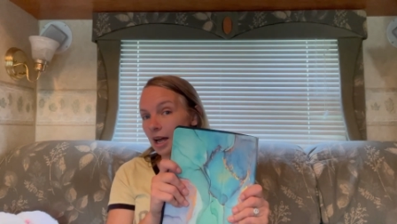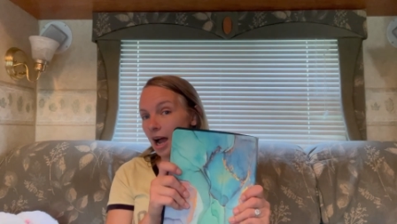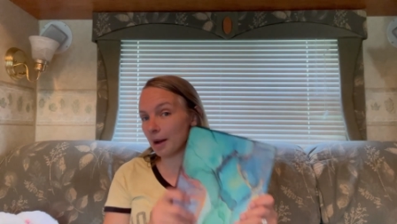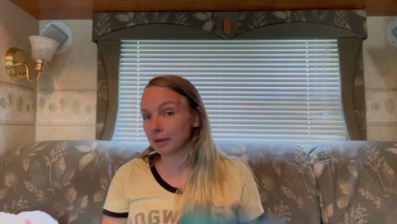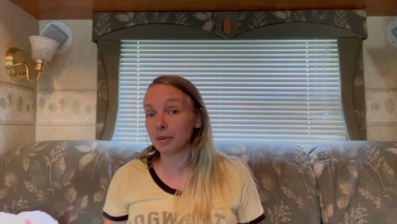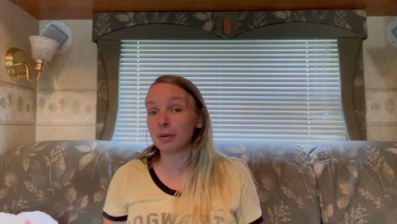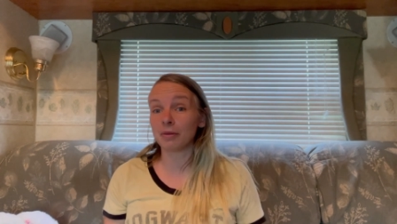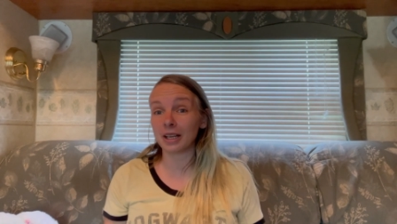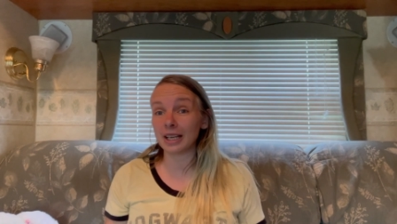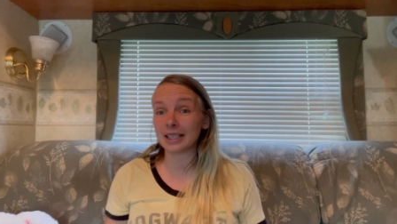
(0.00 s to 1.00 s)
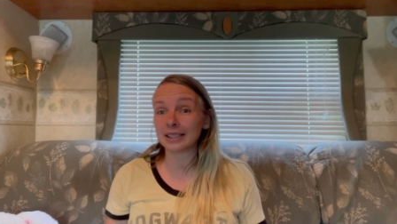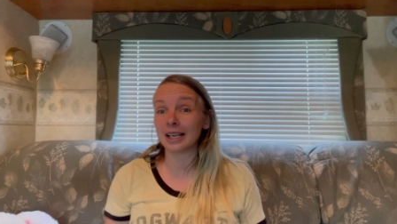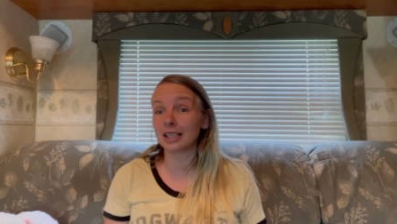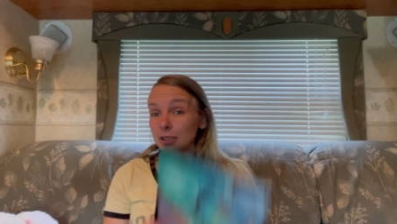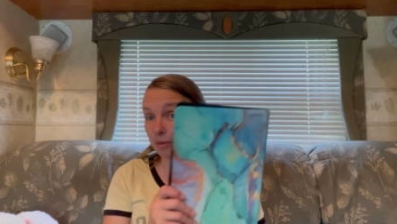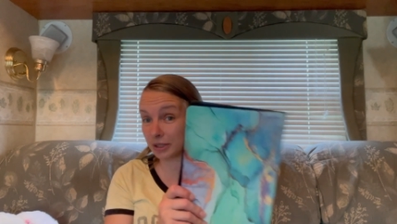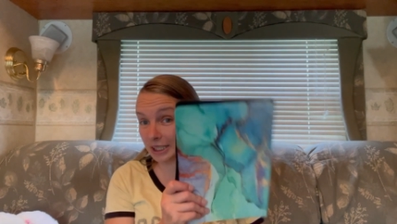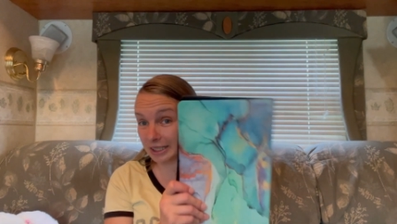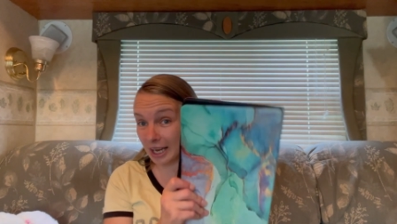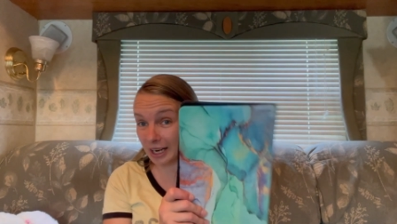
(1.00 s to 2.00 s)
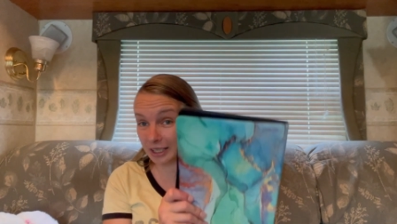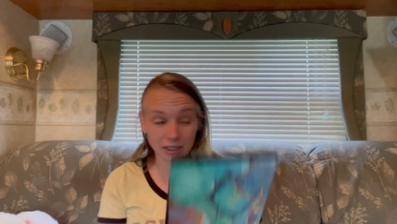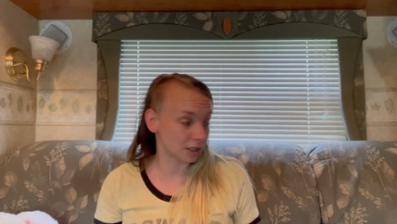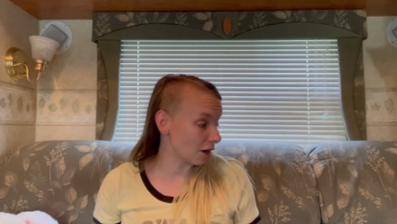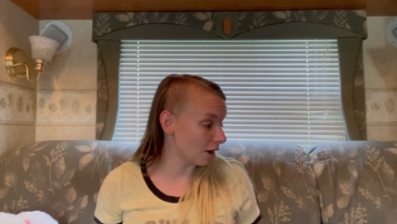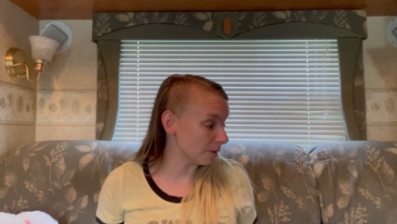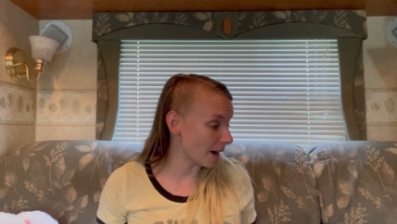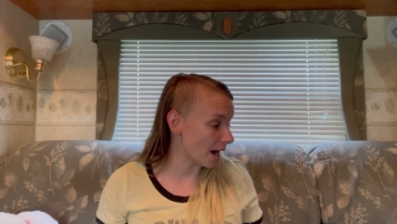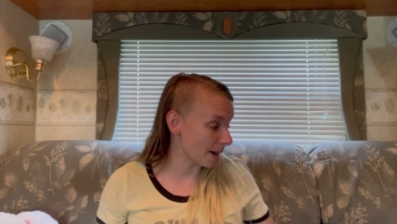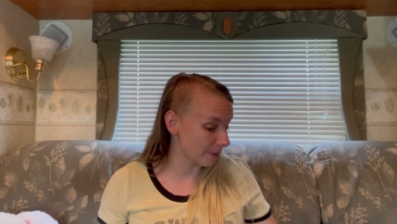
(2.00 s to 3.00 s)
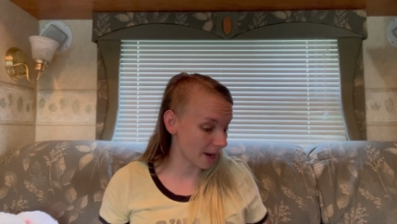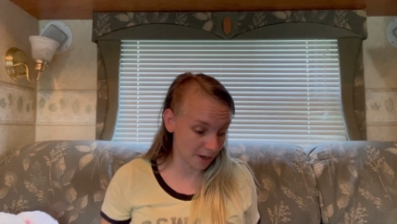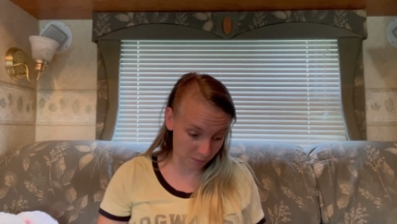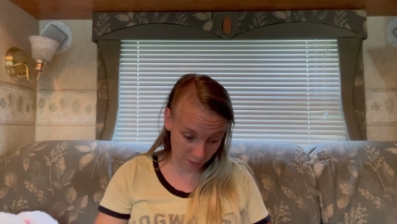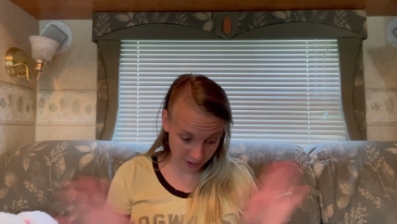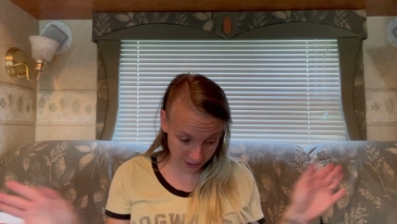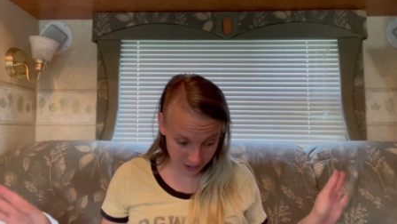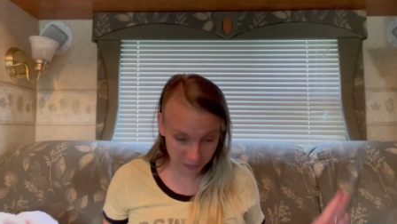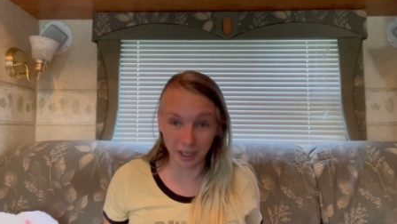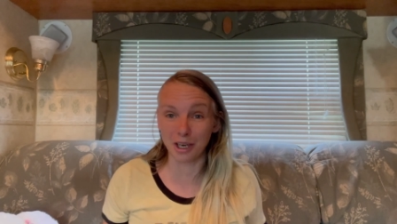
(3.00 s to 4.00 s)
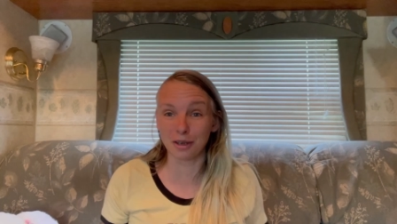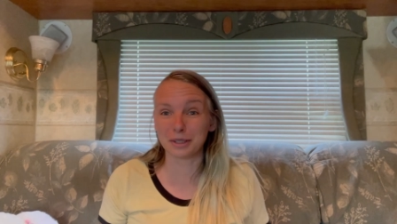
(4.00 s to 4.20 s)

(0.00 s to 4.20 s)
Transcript: I'm going to be really excited to put this case on my iPad once this video is